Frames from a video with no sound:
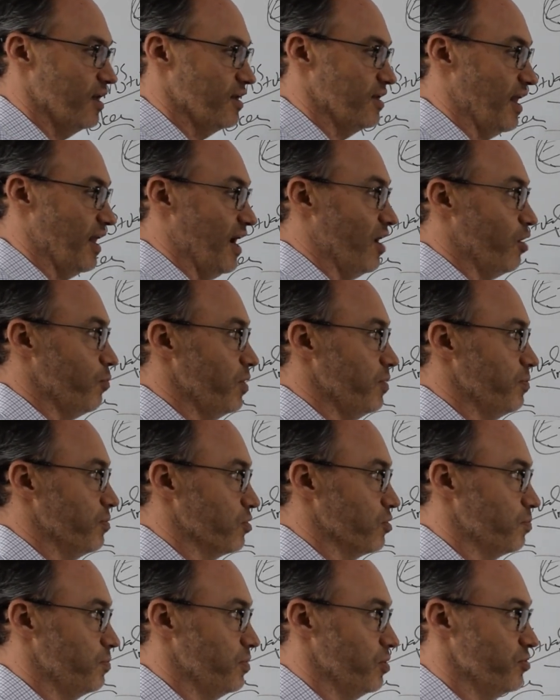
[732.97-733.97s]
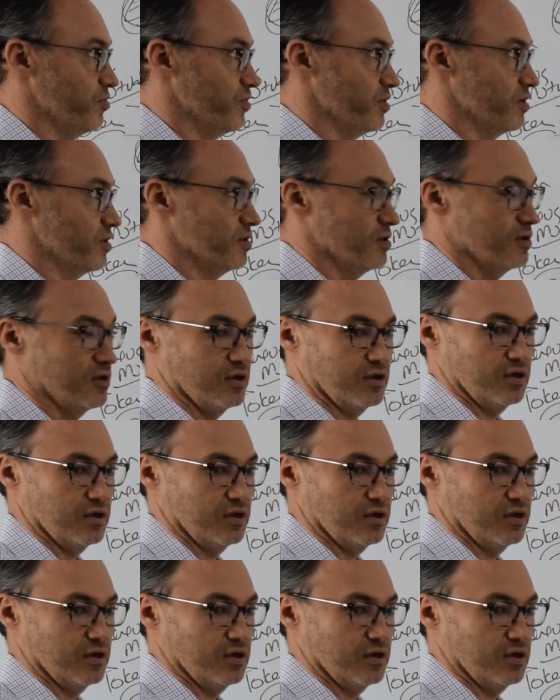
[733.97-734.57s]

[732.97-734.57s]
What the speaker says: now people are building